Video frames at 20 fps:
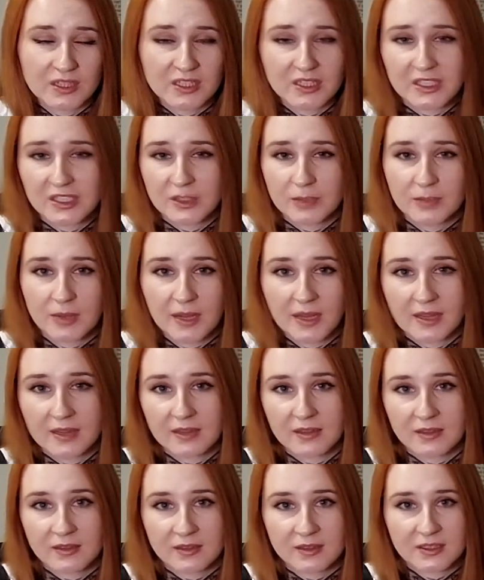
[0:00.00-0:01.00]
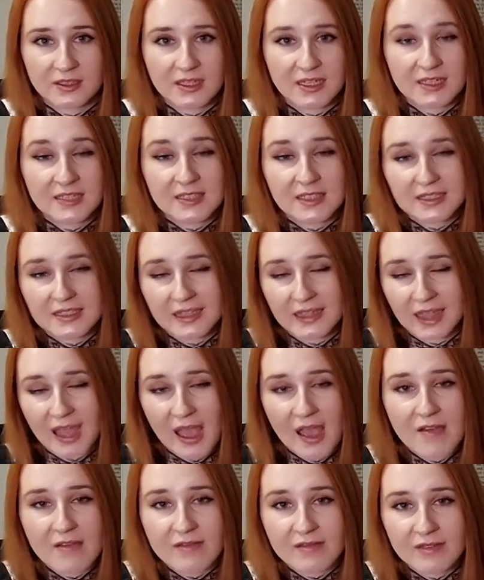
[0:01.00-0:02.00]
to continue playing the decks that they
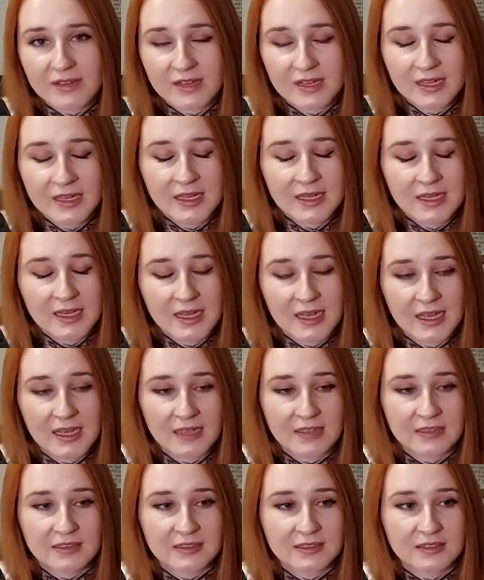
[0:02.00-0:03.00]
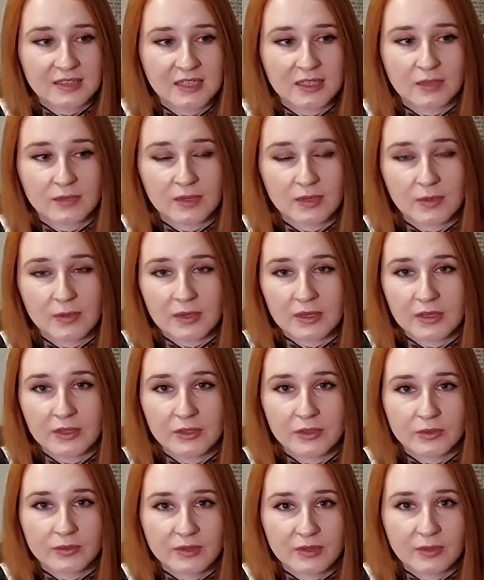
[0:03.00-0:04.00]
have, and they don't really want
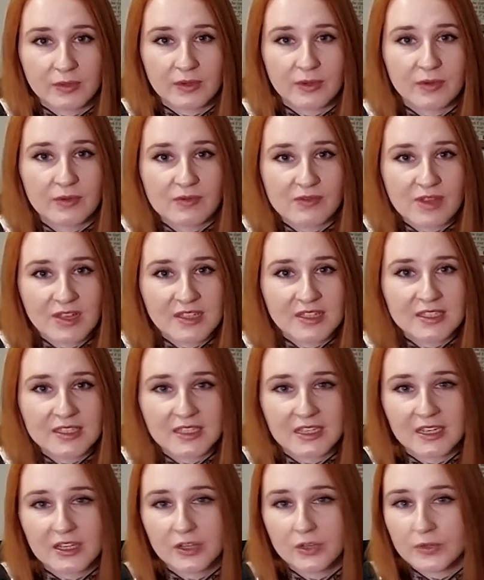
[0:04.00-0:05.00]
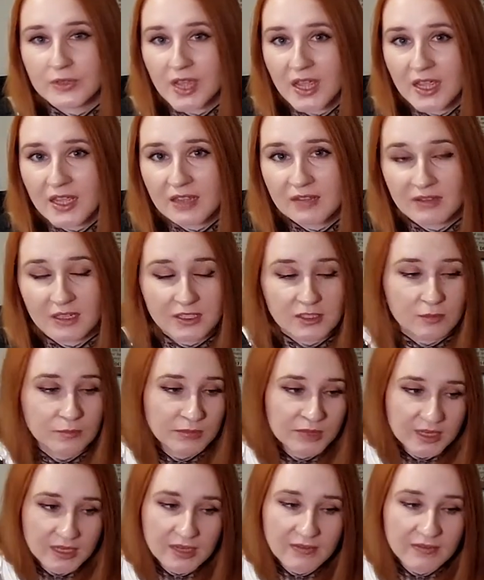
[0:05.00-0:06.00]
to invest in a new deck. That's
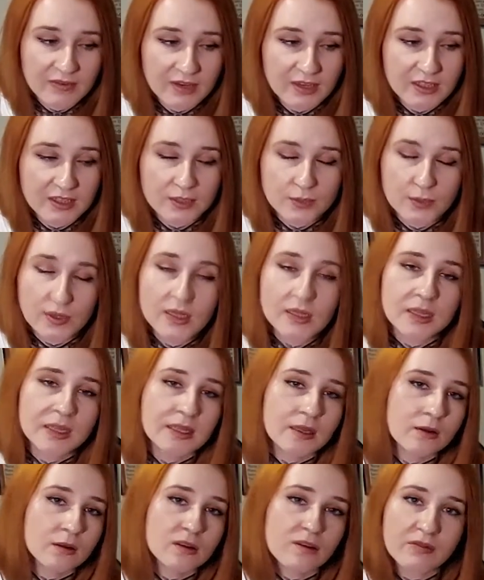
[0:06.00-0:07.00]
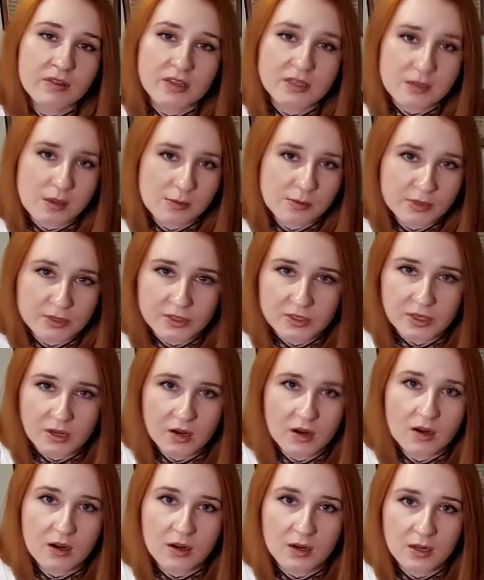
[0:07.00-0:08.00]
completely fine as well. Like, all of these options
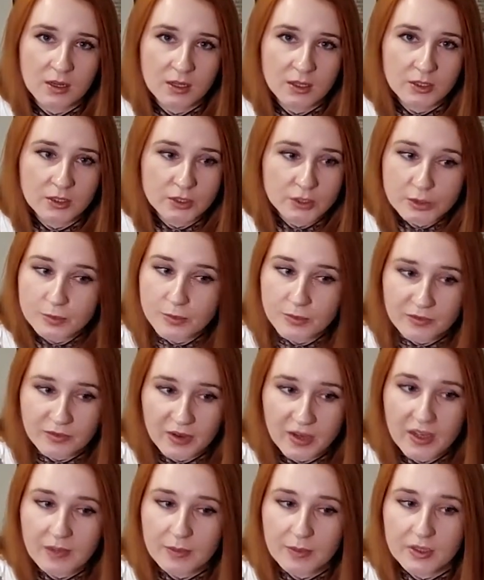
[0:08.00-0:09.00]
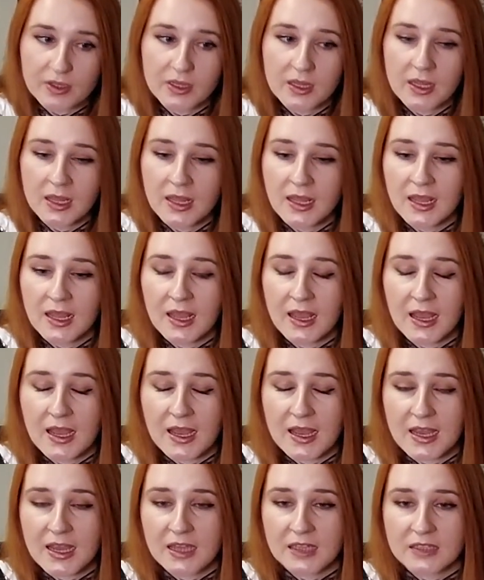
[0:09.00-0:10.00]
are super viable.
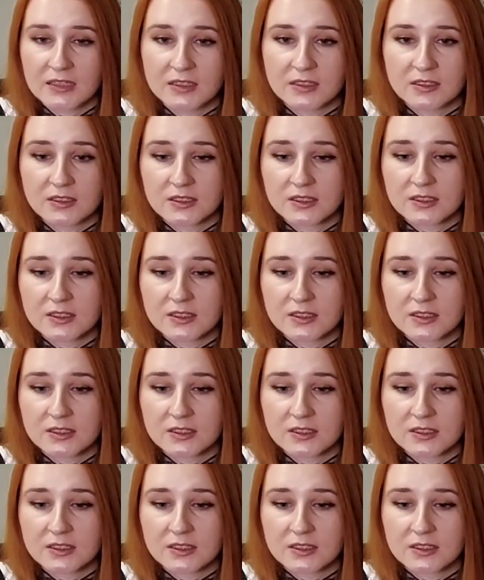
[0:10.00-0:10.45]
And